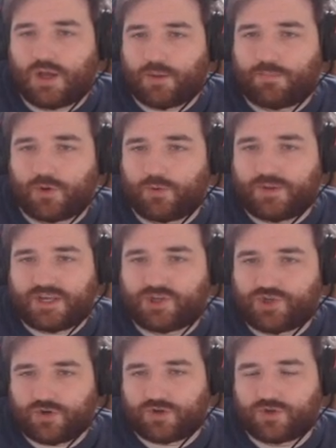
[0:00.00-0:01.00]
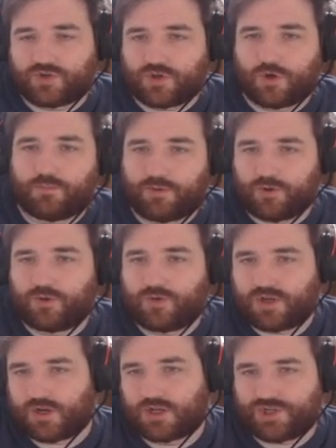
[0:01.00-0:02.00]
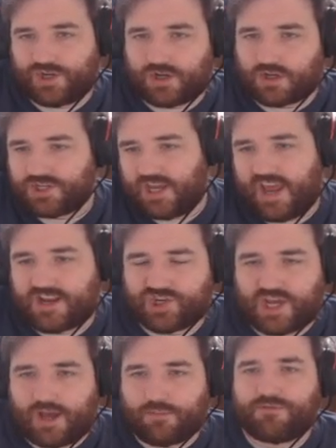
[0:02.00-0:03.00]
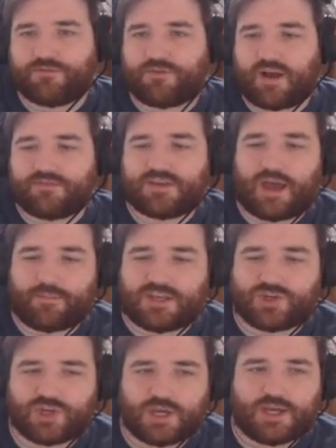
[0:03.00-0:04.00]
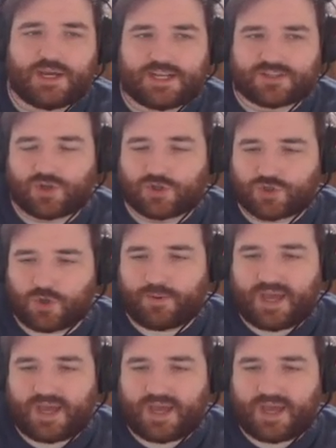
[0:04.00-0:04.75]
a blue pitch, you can just go blue, Kodachi, Head Jab, 5 damage. It's not so